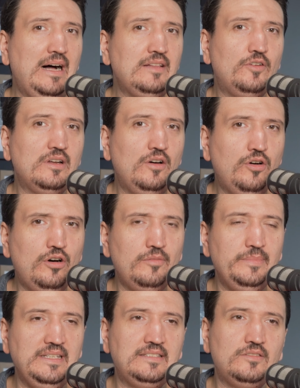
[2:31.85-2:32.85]
for a
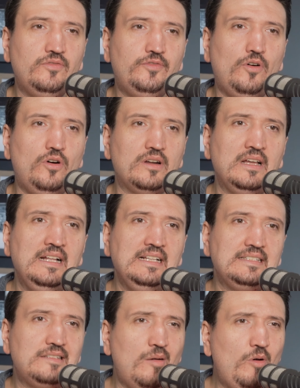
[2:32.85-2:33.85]
hobbyist, for
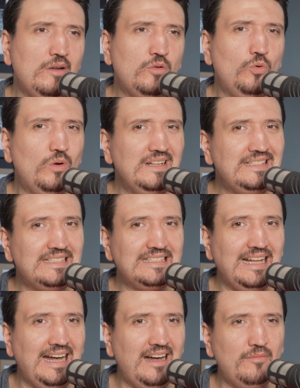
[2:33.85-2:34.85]
someone who wants
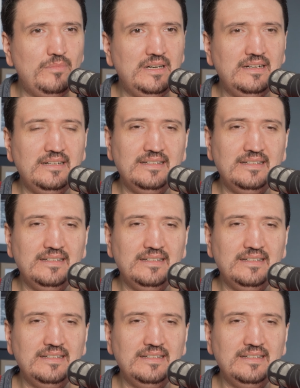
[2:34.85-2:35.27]
some